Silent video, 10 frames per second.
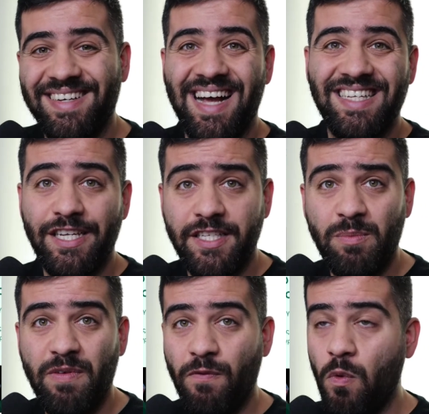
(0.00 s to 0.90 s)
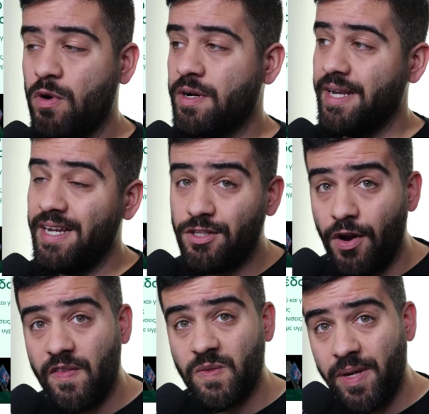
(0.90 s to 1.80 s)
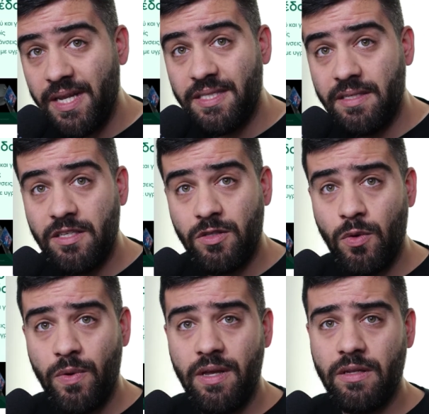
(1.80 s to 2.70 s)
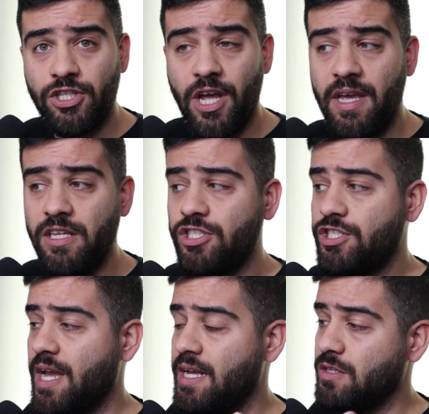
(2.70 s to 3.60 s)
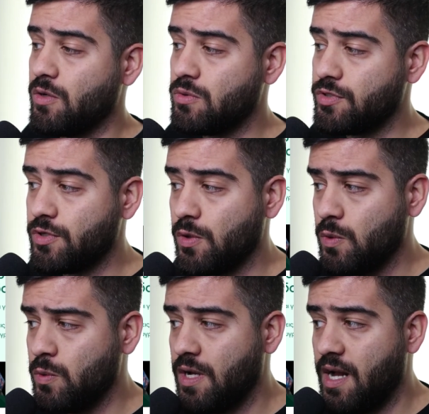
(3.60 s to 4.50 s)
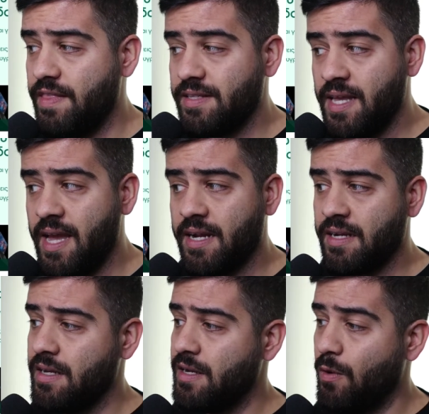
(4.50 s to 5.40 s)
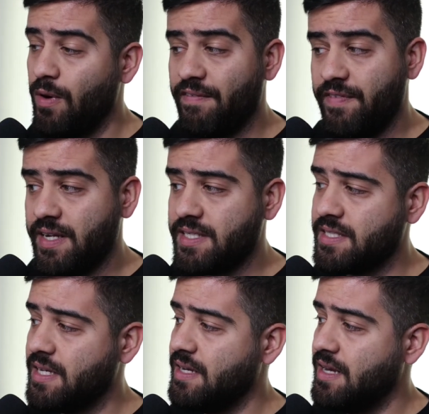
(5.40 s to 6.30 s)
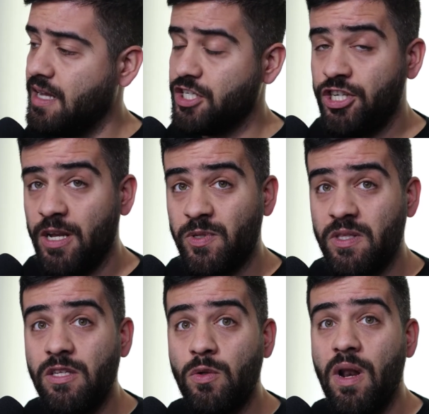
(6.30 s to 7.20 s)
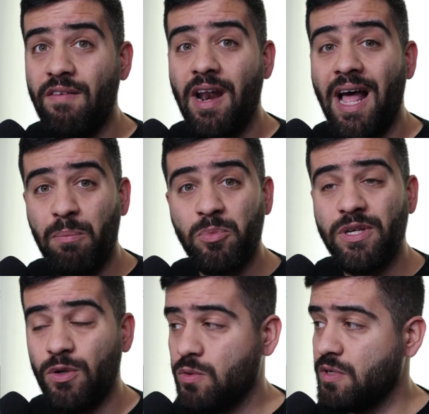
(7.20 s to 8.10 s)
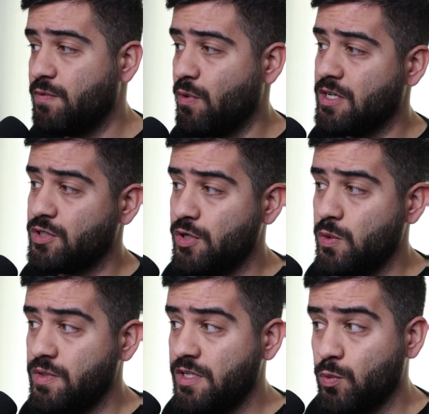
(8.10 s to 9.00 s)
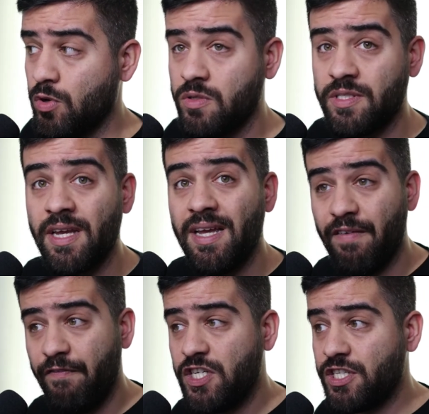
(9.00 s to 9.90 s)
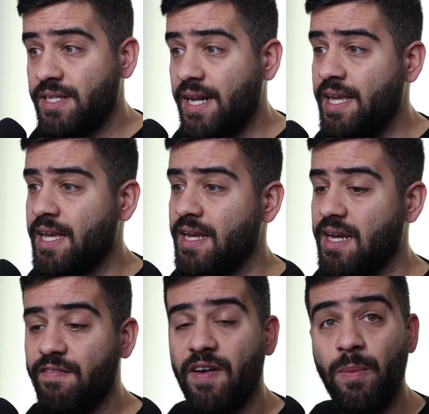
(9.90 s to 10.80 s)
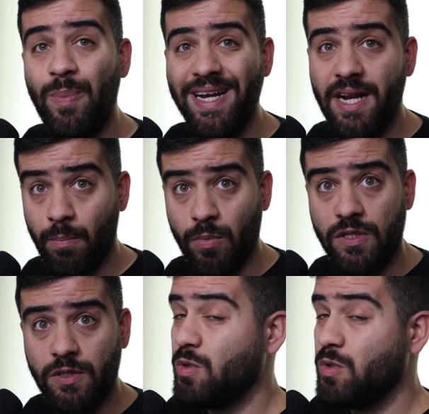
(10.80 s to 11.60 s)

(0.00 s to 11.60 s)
As I said before, internet speeds need to change, and also the tech graphics chips need to level up in order for us to use these worlds efficiently in very big numbers.